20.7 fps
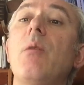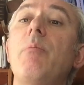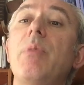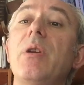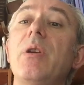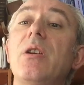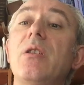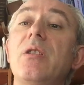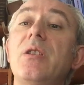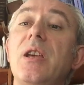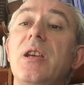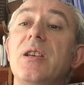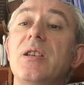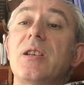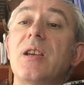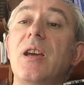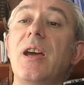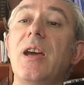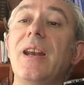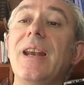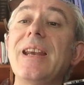because it's
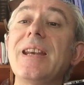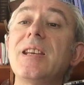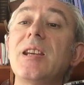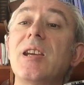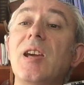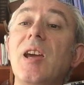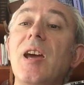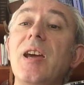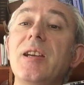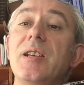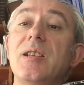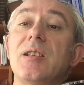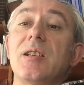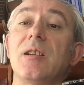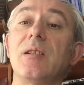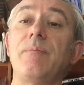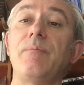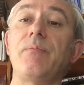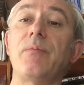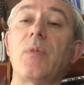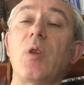an
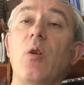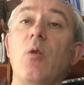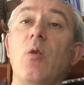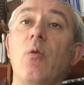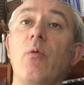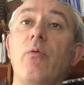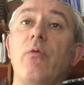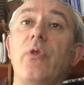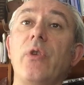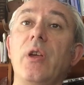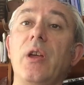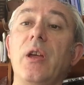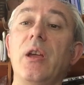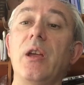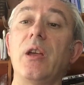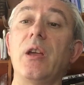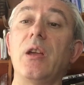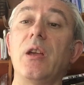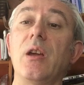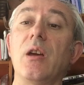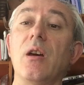indicator of
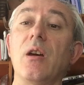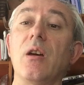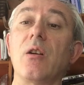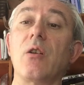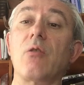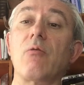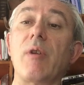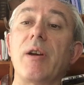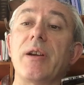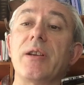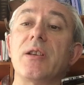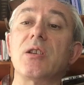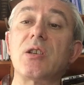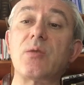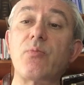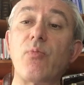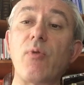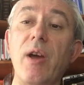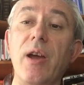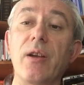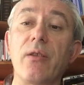the greater
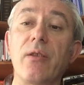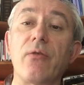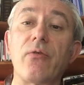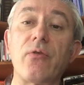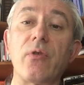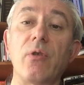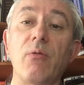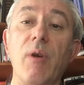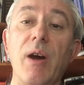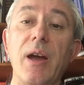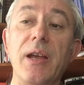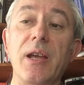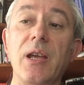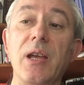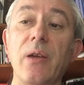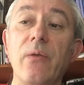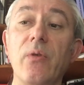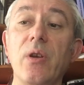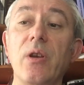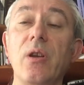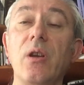spread through a
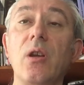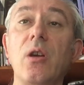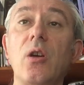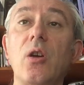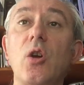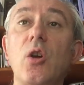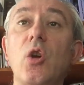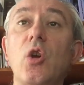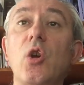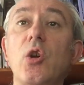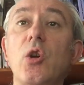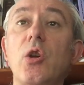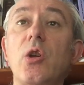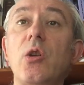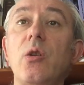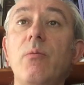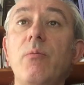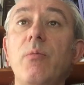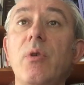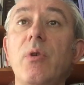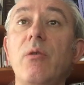given
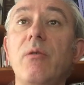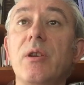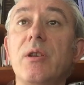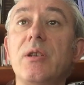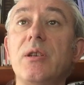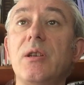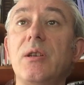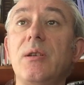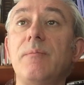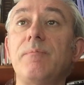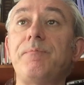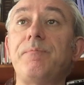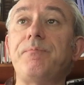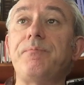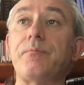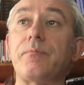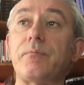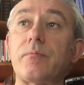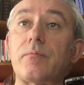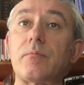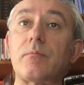community.
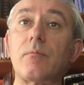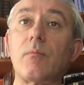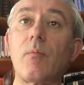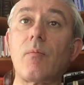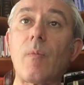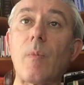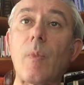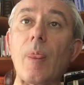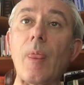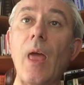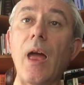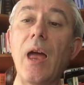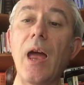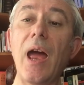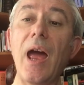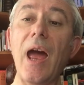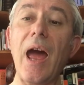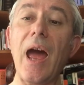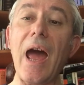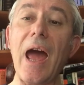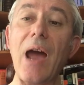
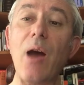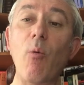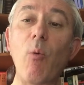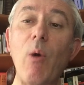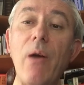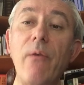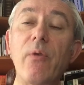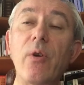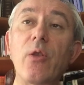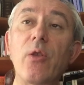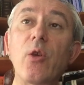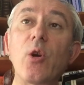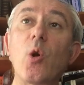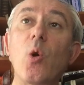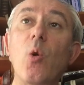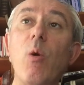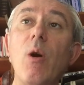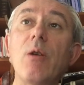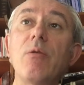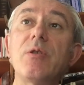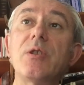However, the
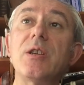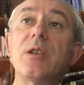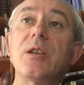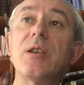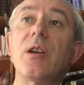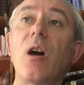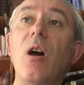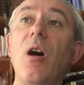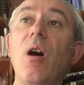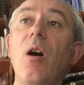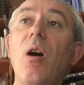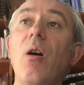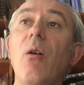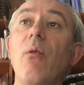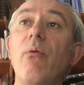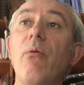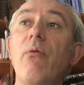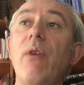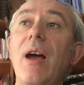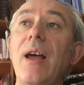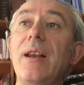quoted R
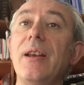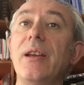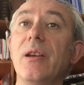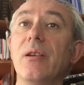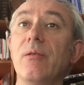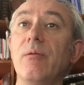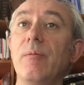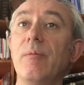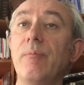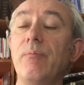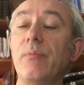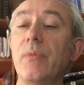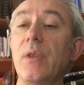value